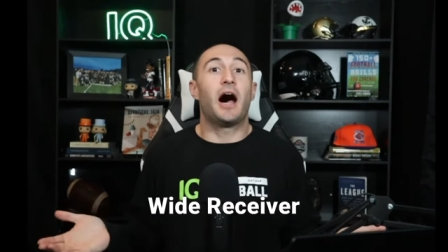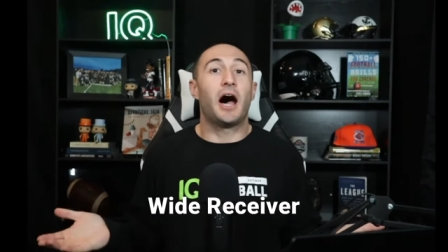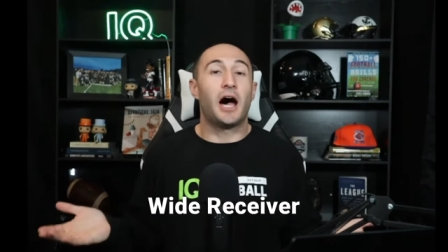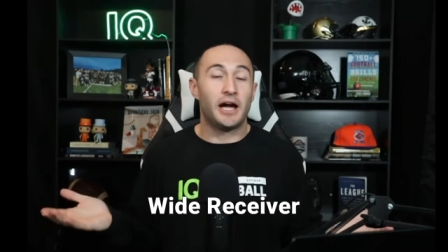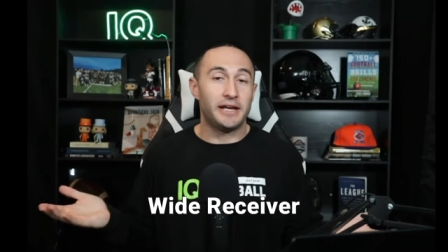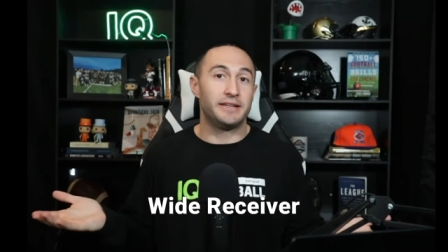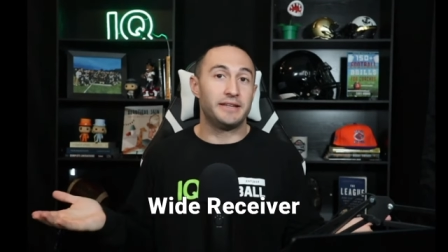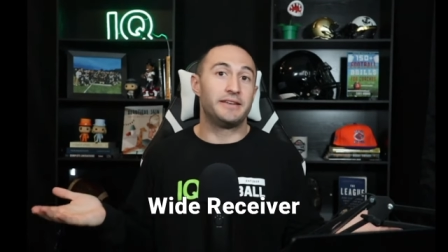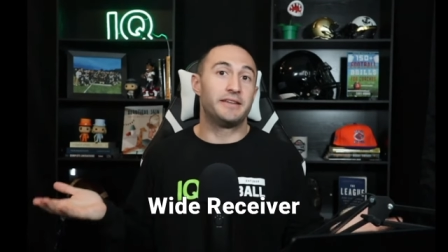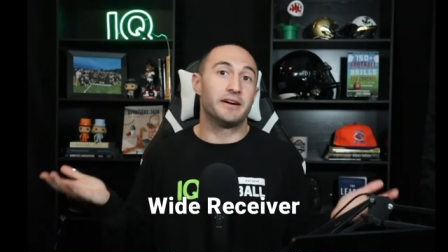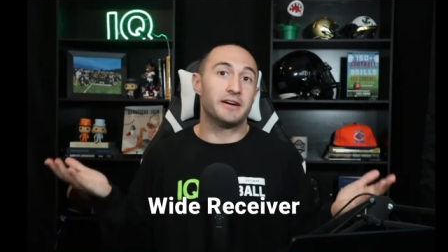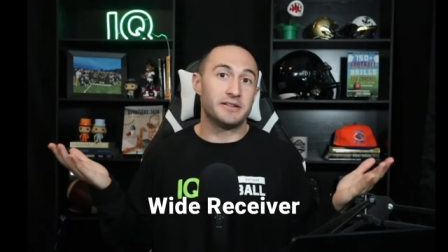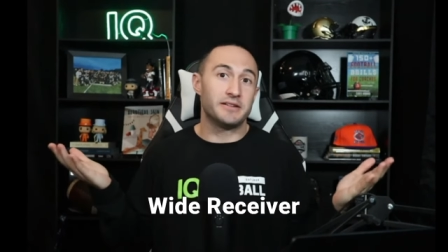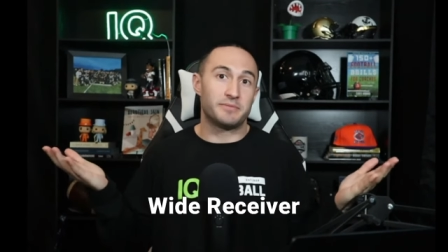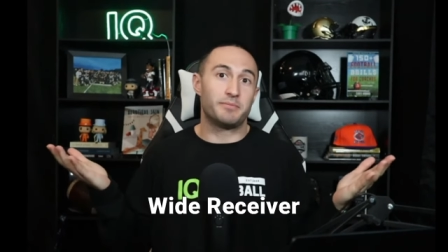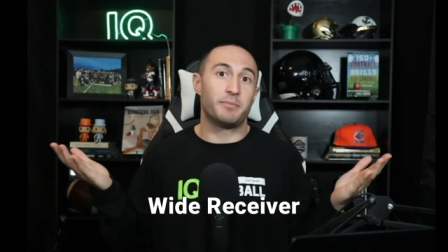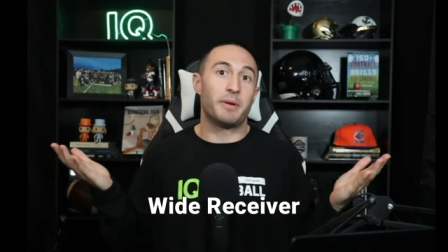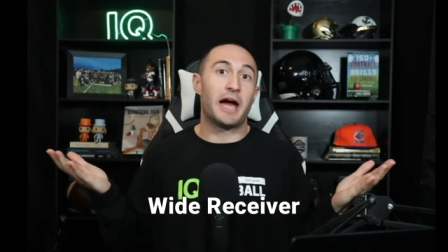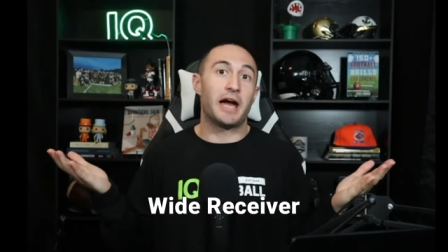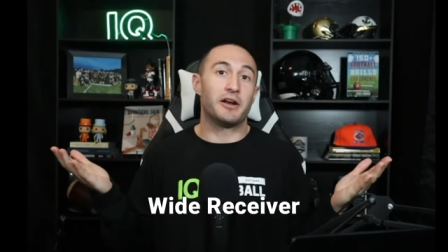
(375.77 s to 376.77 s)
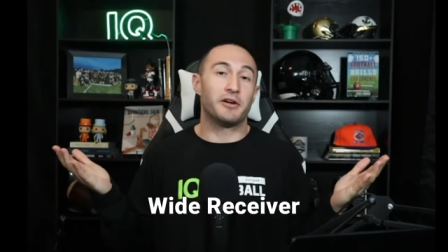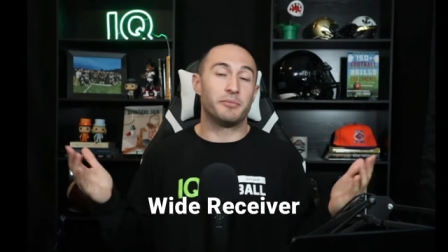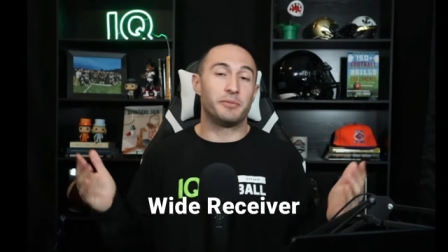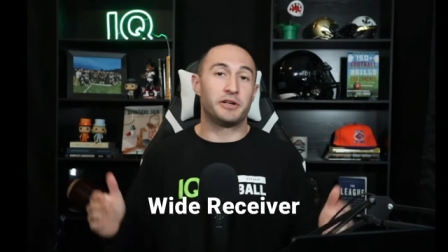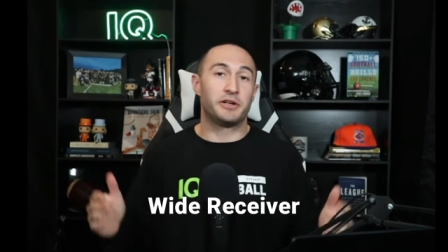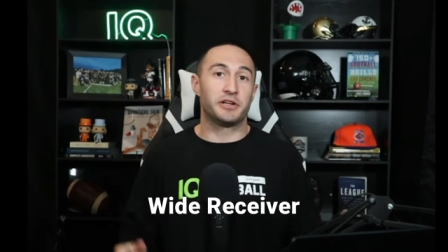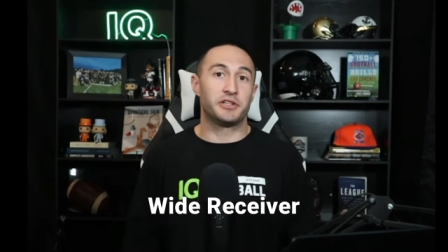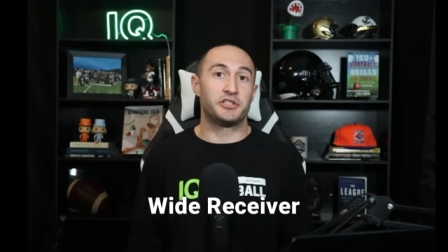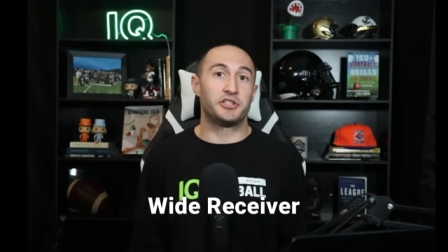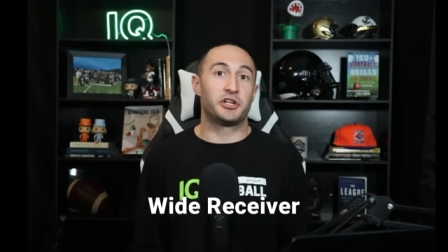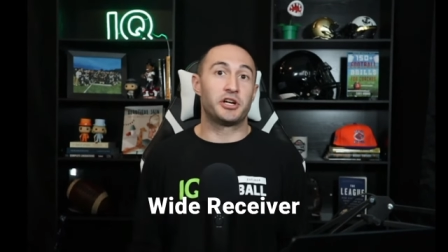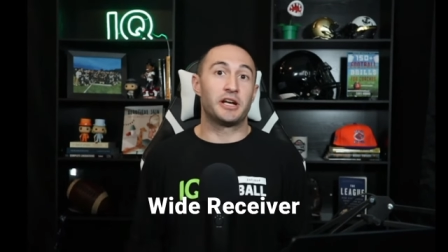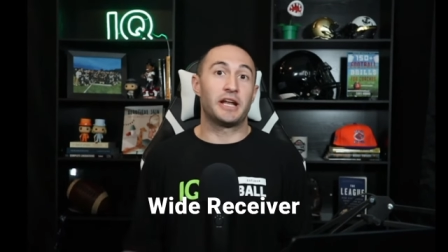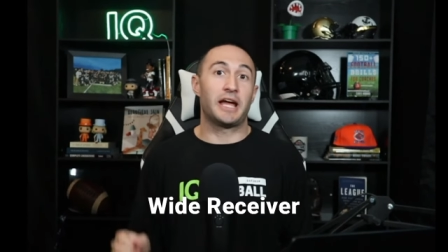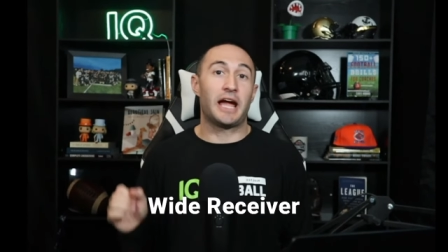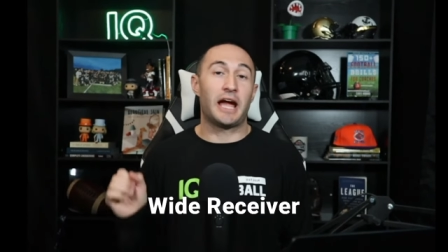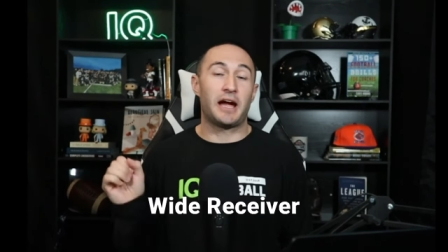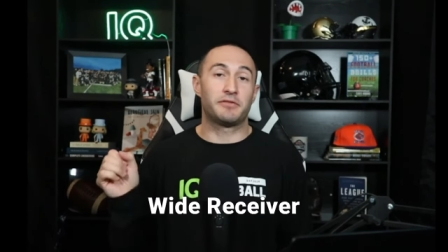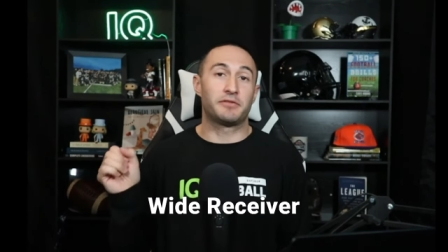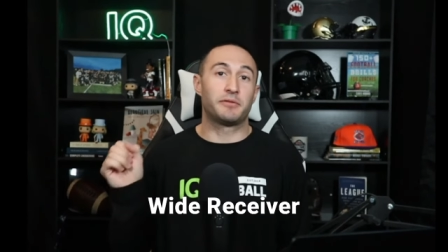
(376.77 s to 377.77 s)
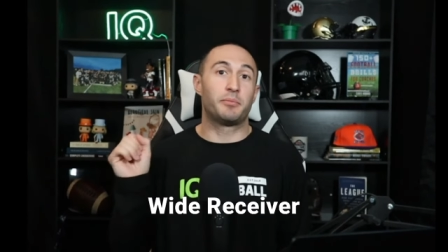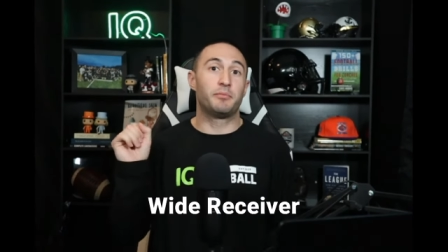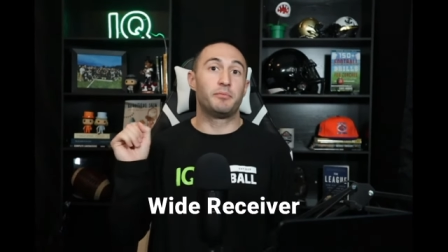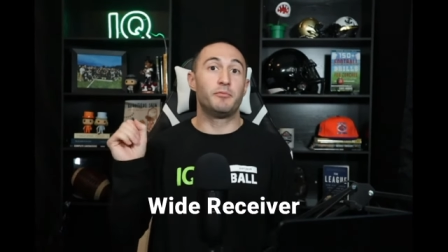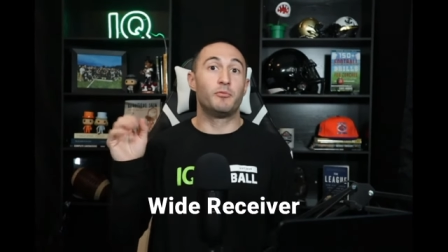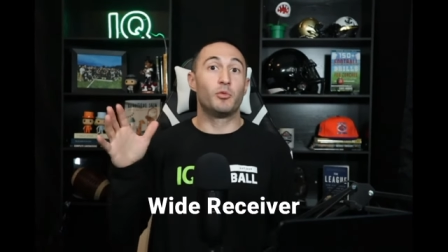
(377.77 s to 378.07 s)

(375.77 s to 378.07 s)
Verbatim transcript: height does matter because you're going to have to